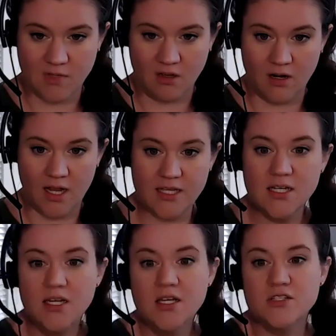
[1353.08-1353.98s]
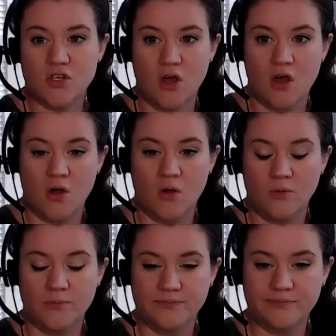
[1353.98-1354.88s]
All right,
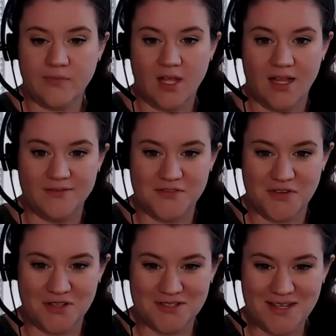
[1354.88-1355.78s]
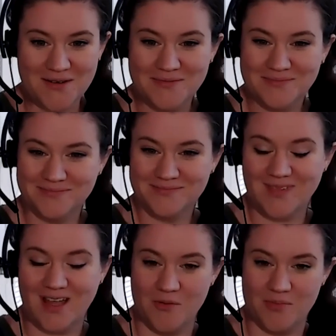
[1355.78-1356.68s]
so I'll have to figure this out.
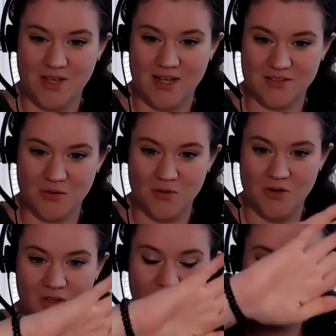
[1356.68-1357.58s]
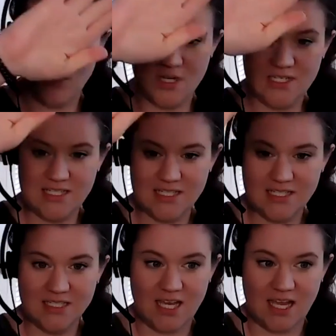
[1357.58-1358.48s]
I hope you guys are good
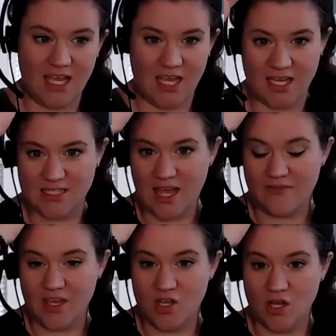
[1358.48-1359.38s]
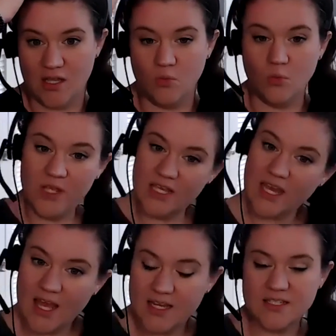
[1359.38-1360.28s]
and have a good
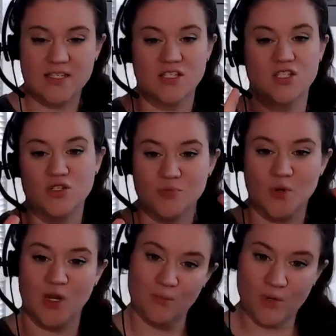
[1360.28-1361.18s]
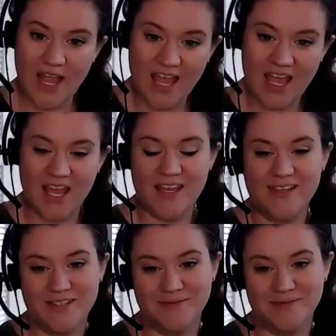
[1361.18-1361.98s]
weekend. This is your spring break.